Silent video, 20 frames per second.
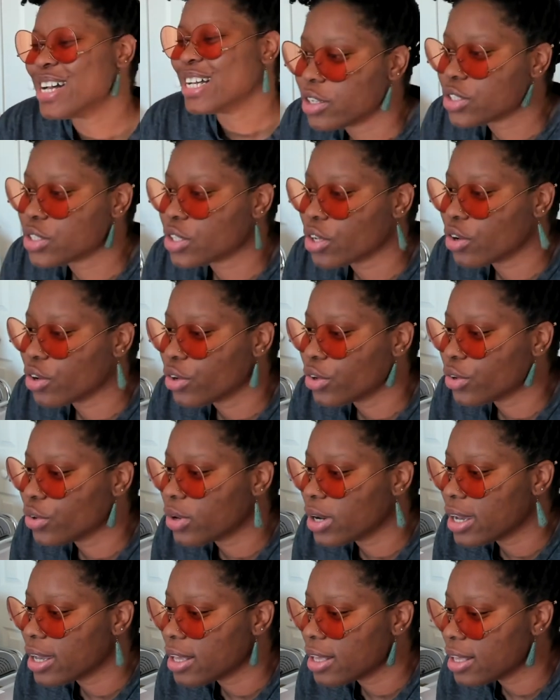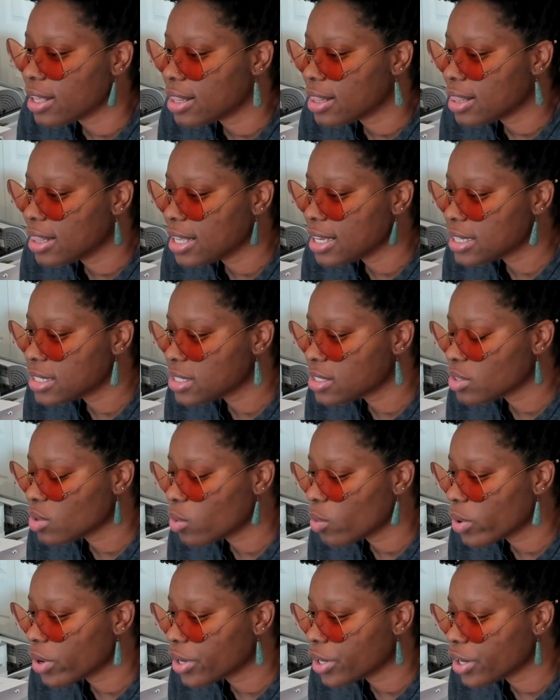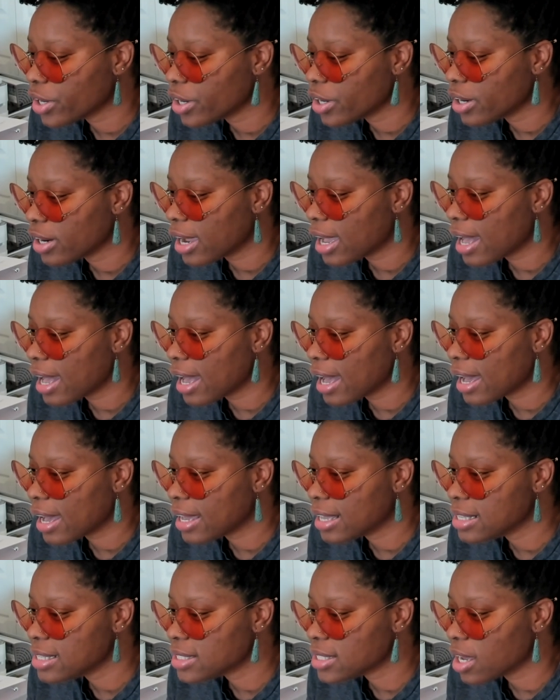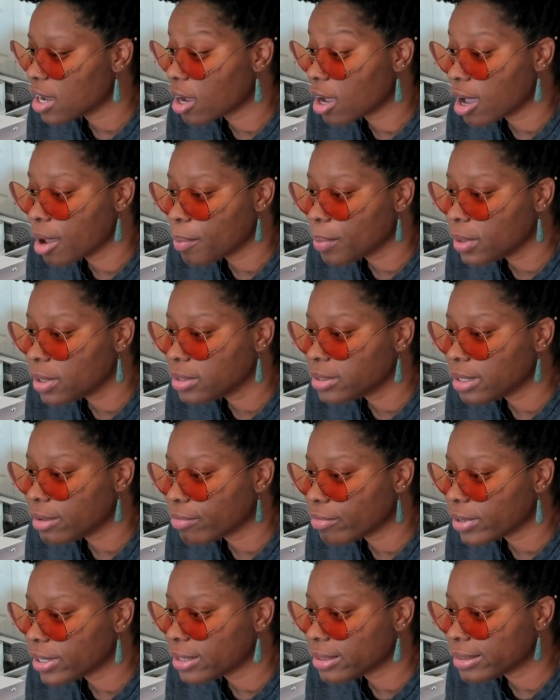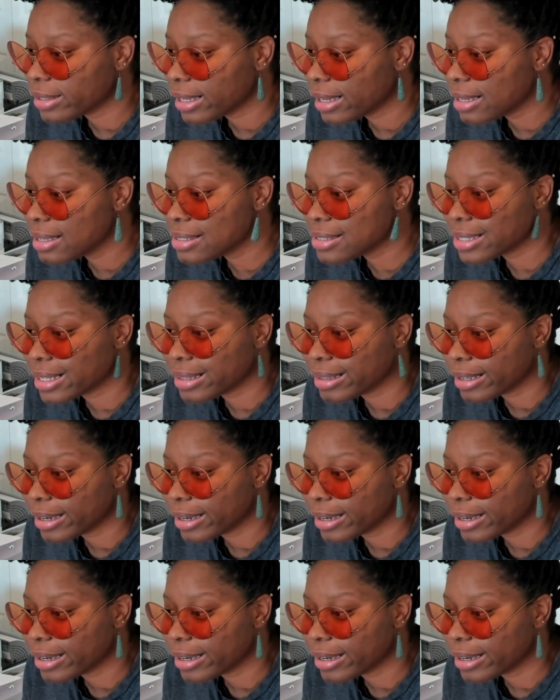So this order has a couple different things in